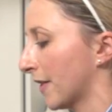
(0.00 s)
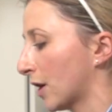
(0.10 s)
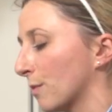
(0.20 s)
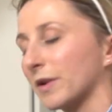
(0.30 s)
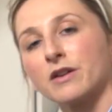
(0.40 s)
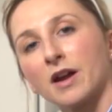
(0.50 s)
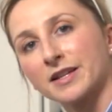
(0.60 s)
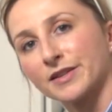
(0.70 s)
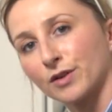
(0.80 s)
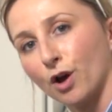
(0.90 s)
And they come in a
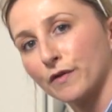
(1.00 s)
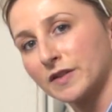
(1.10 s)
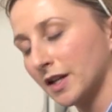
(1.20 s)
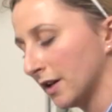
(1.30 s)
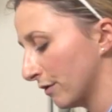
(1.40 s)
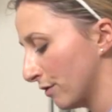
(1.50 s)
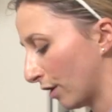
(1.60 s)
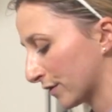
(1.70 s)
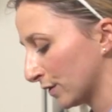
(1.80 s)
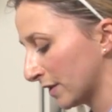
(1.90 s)
nice soft
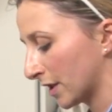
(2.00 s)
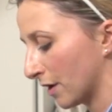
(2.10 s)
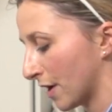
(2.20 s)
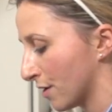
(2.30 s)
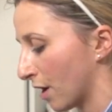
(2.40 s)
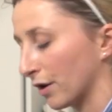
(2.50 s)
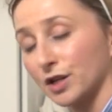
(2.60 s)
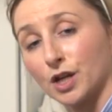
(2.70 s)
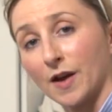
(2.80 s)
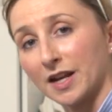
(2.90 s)
nozzle, so they're not going
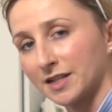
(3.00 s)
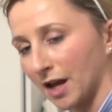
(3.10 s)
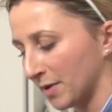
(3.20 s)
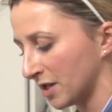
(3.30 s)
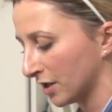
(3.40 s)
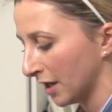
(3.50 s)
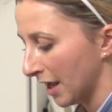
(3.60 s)
to do any damage.